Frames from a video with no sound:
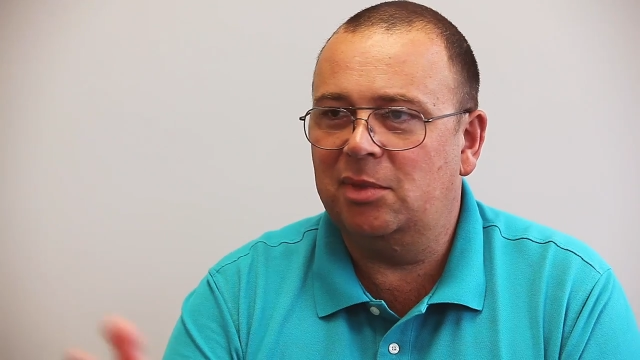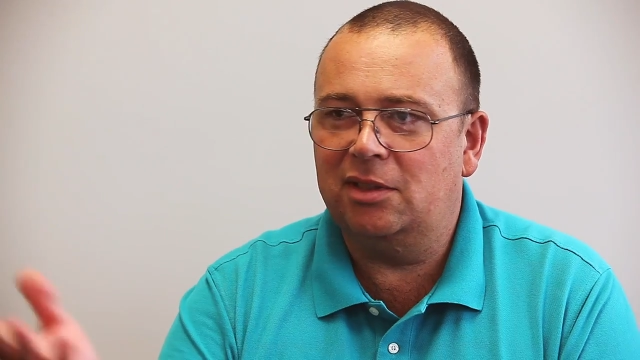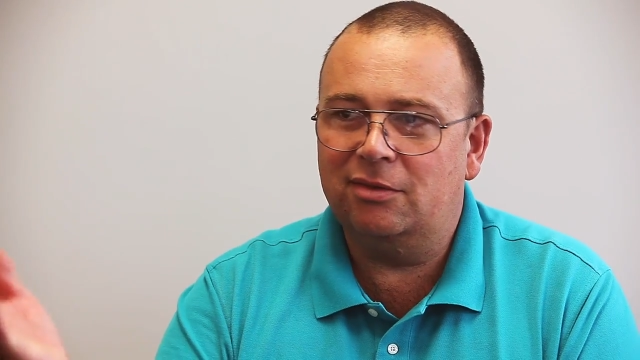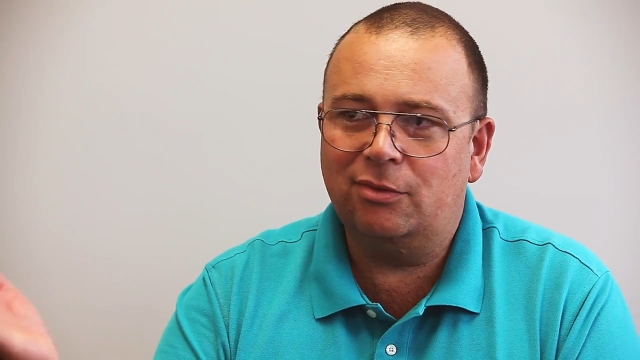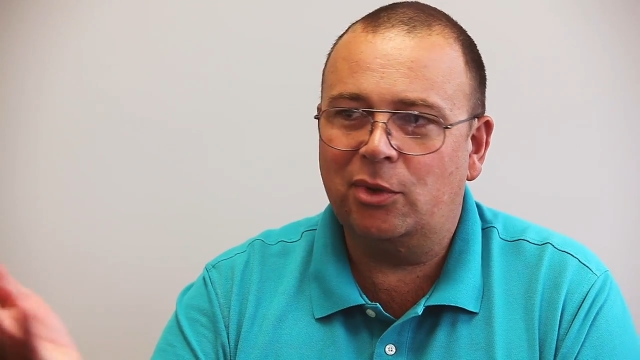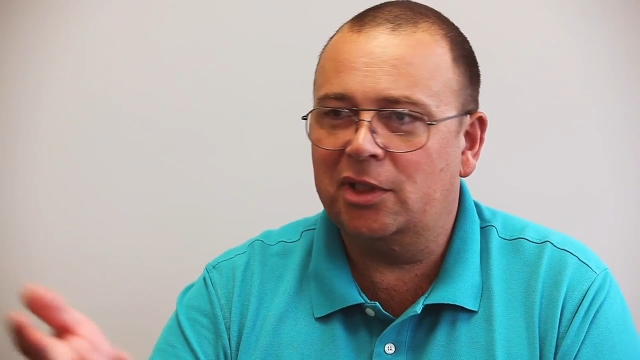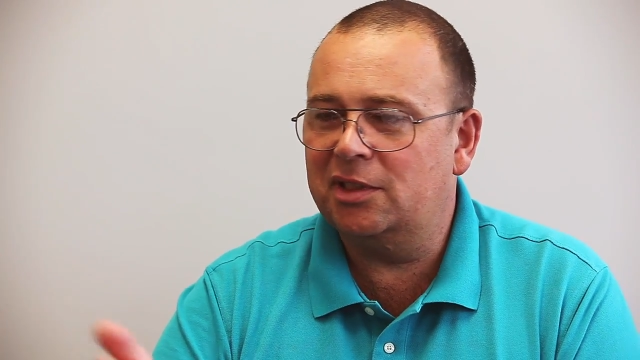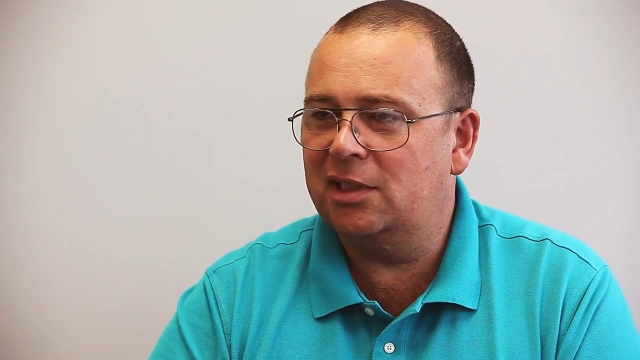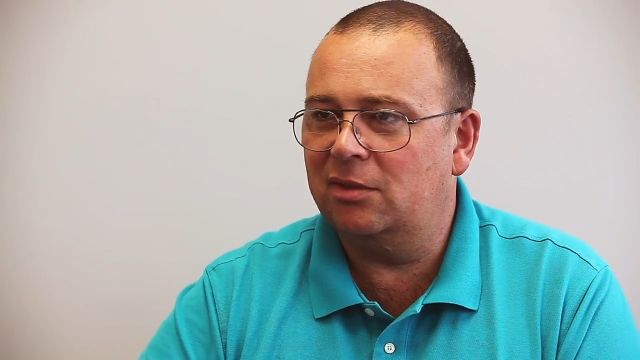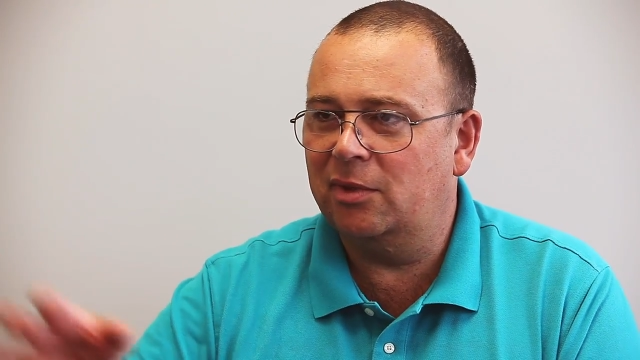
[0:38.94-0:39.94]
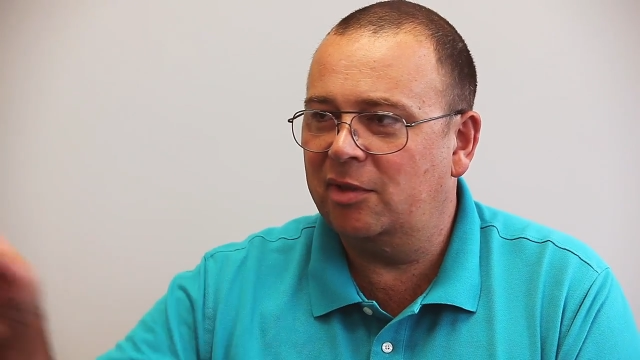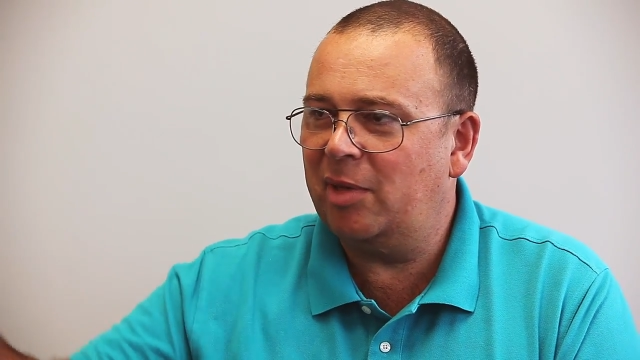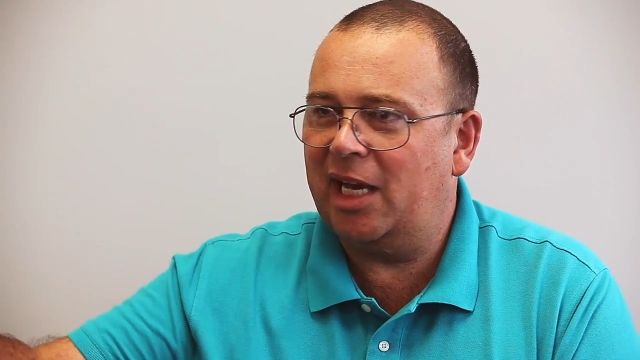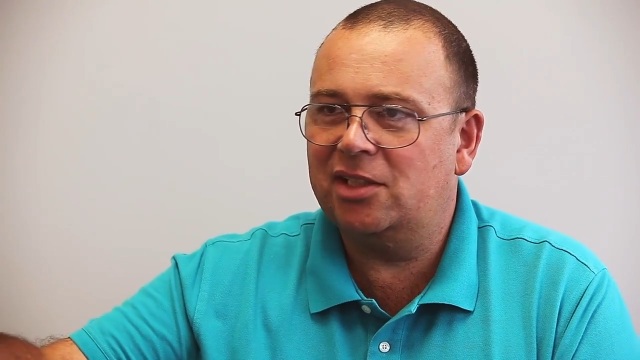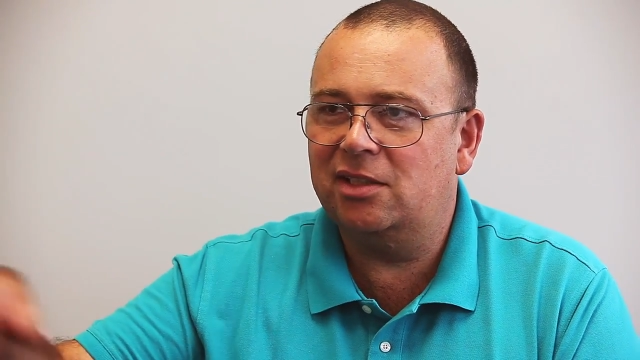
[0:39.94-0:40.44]
to be forested with
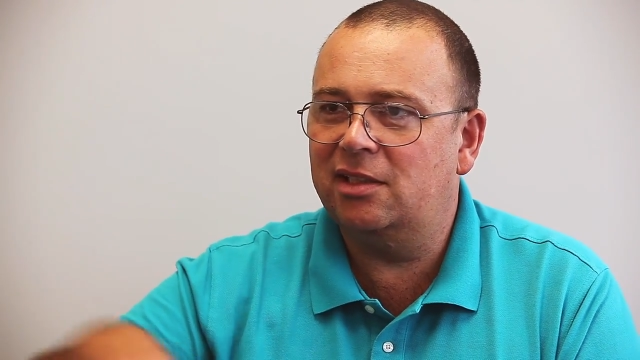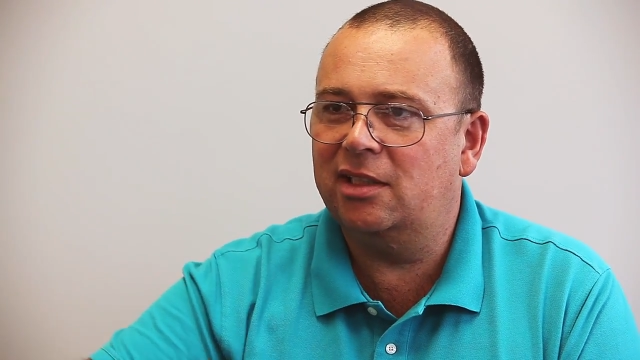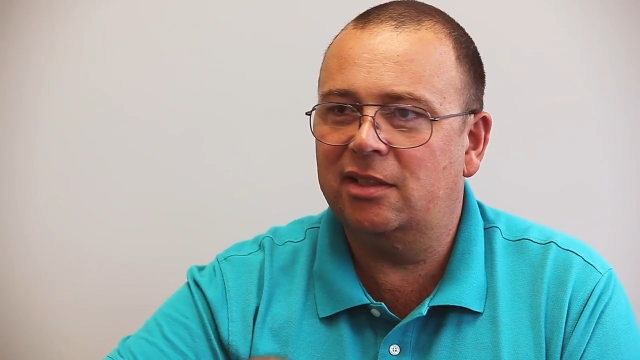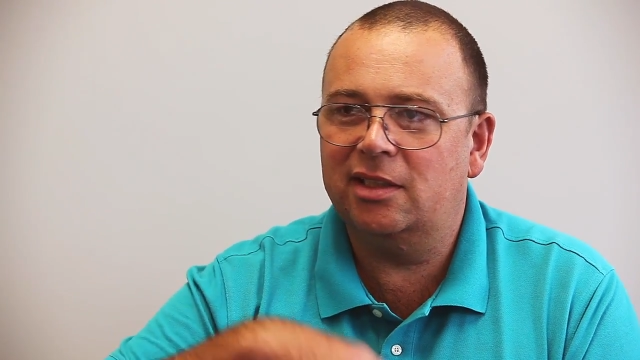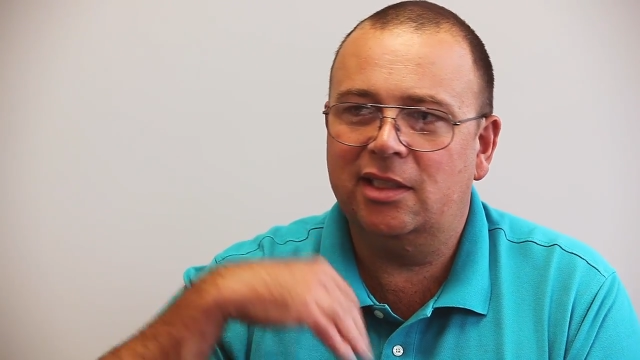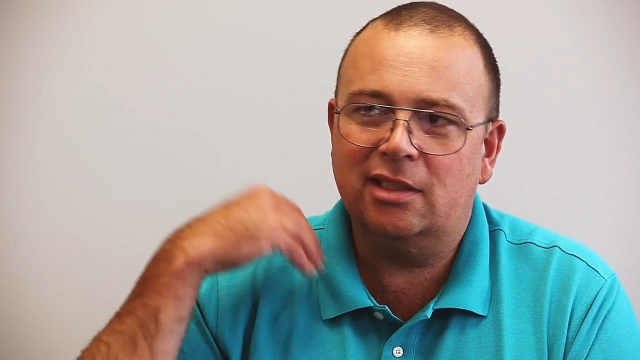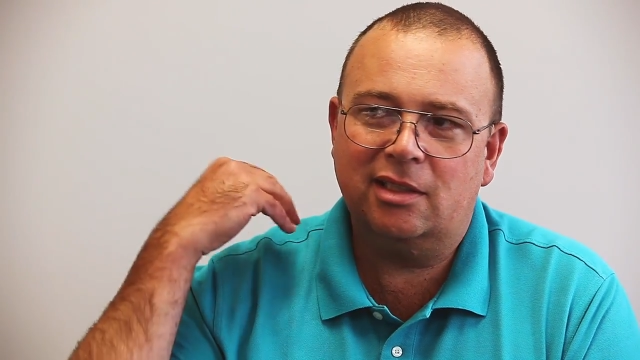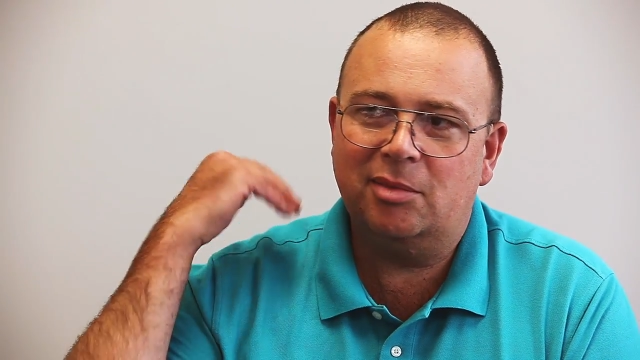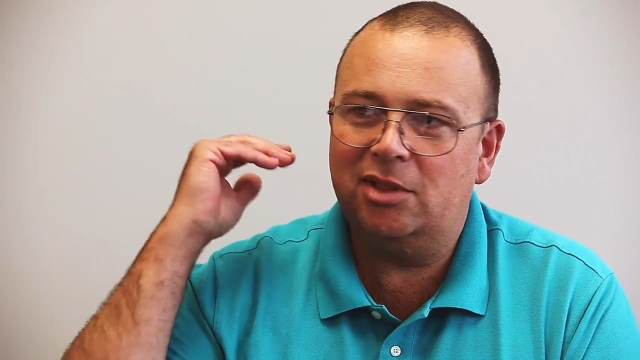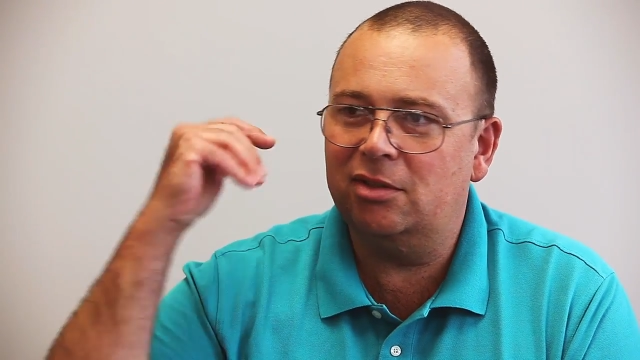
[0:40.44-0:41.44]
patches here and there, I mean,